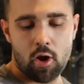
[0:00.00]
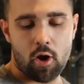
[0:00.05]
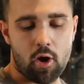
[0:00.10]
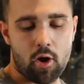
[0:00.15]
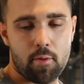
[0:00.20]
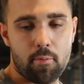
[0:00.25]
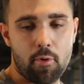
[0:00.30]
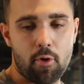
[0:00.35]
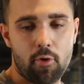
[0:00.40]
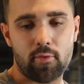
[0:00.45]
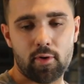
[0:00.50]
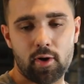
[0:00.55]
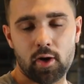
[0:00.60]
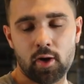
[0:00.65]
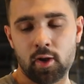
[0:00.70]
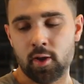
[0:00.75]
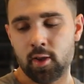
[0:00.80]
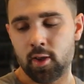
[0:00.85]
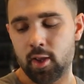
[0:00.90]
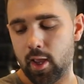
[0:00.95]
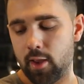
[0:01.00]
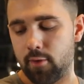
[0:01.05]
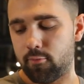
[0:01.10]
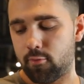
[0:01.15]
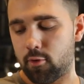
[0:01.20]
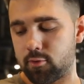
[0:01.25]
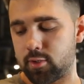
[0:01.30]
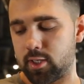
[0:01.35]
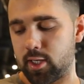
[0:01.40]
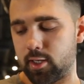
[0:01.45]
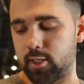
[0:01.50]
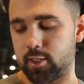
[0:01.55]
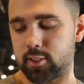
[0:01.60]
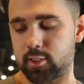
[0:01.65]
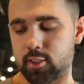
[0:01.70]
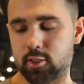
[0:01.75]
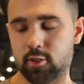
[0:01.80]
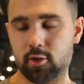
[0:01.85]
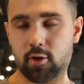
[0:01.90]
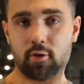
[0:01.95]
arm over, and rotate
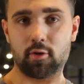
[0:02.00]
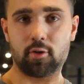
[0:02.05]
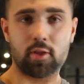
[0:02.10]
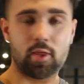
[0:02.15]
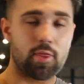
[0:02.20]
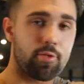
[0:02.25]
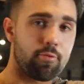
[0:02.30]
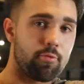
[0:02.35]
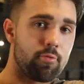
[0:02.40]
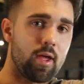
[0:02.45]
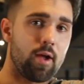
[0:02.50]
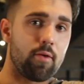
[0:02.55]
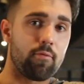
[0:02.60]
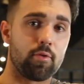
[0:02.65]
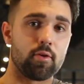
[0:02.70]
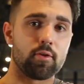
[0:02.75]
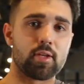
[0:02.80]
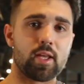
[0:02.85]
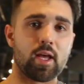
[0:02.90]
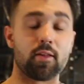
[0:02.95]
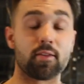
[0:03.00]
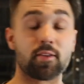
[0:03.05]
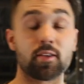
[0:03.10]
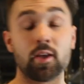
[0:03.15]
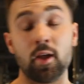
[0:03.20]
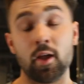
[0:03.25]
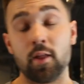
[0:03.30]
externally through that rear delt.